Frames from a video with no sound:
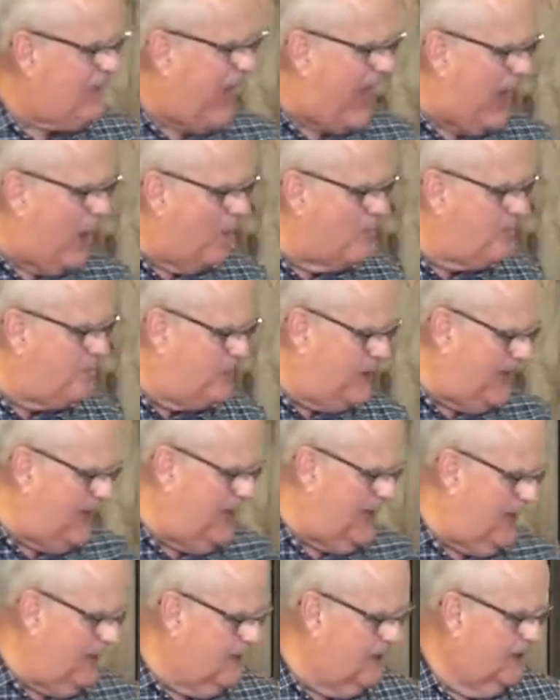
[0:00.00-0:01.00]
how
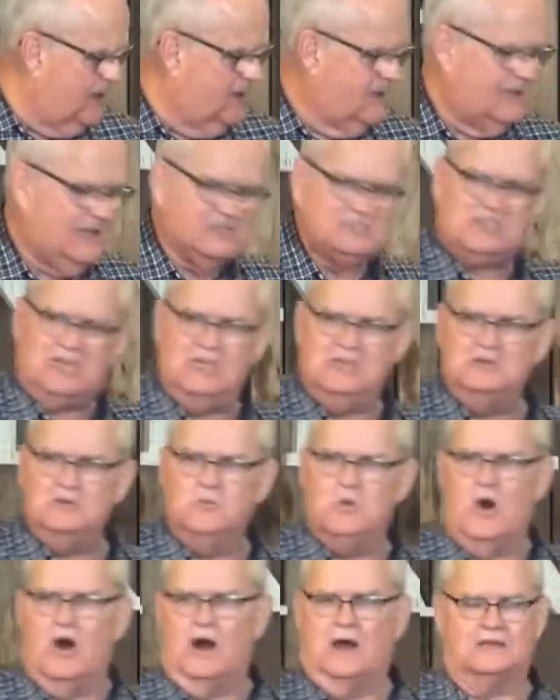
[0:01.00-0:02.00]
big his kingdom
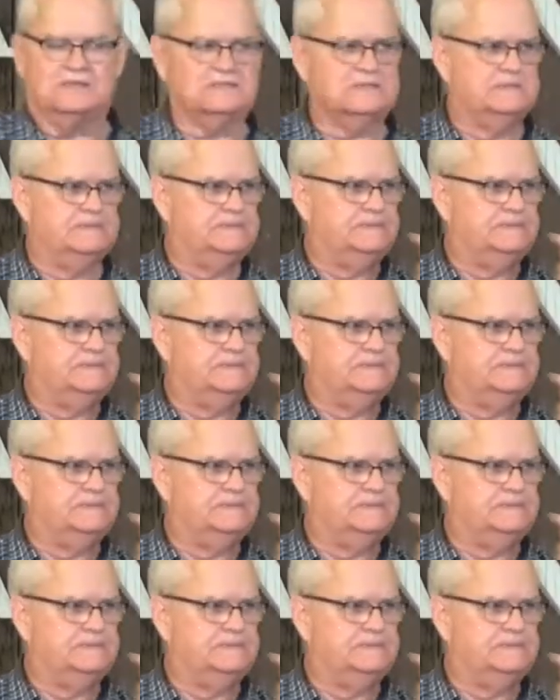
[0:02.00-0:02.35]
was.